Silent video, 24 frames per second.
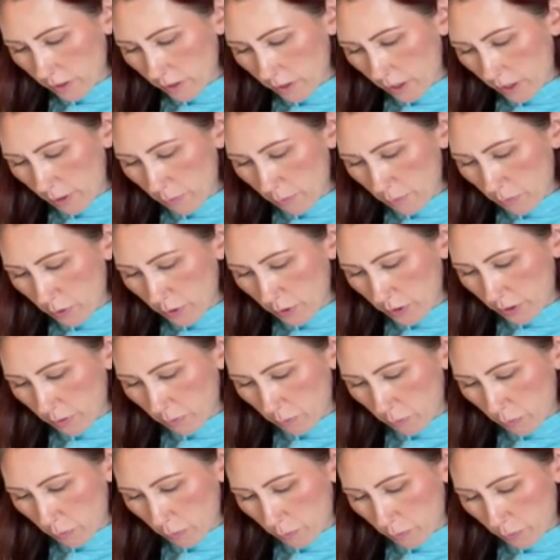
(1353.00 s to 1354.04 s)
I'm putting
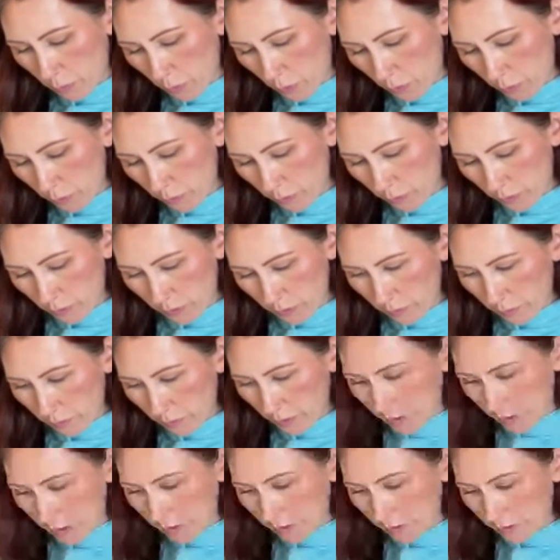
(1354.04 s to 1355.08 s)
both of the
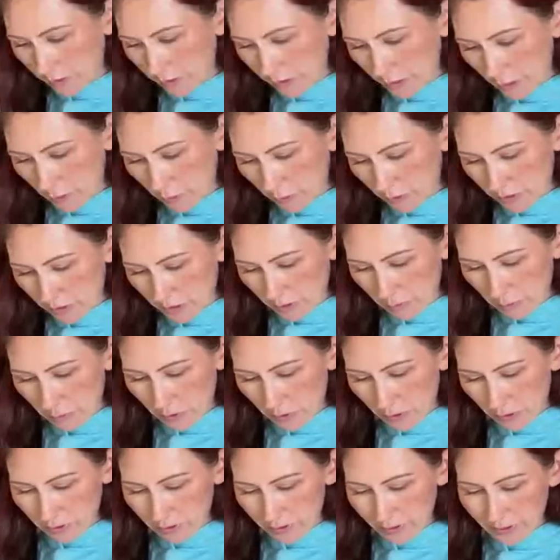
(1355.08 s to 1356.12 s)
things that I want to
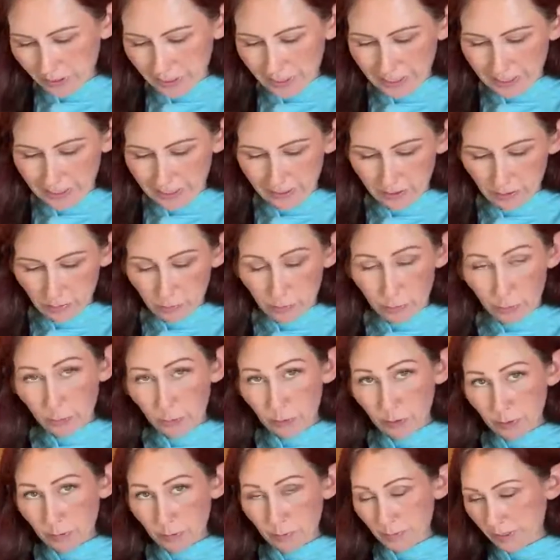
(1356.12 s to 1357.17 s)
emboss in the folder
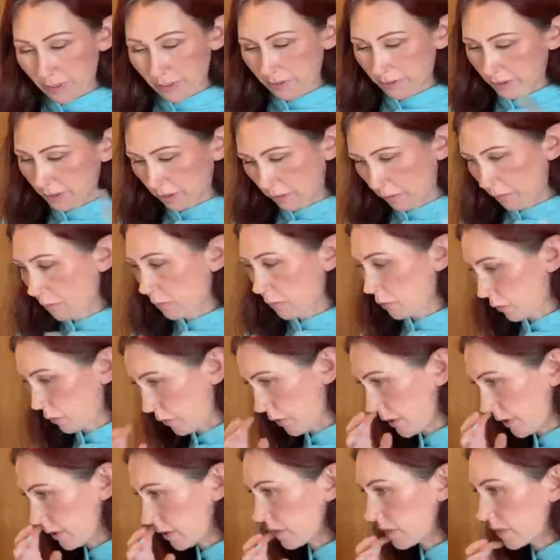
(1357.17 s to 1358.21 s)
because they will fit
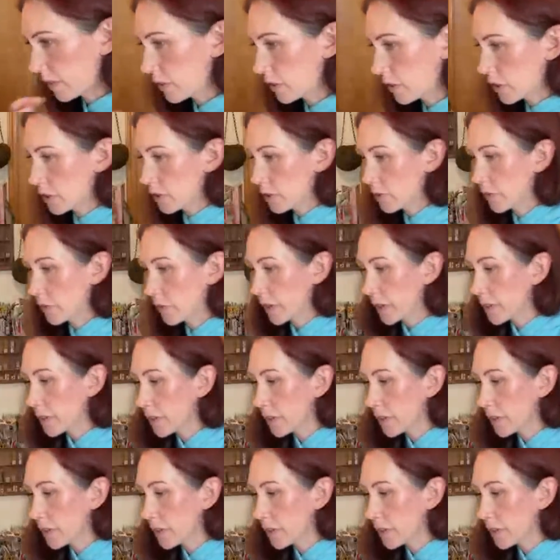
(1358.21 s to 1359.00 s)
just fine.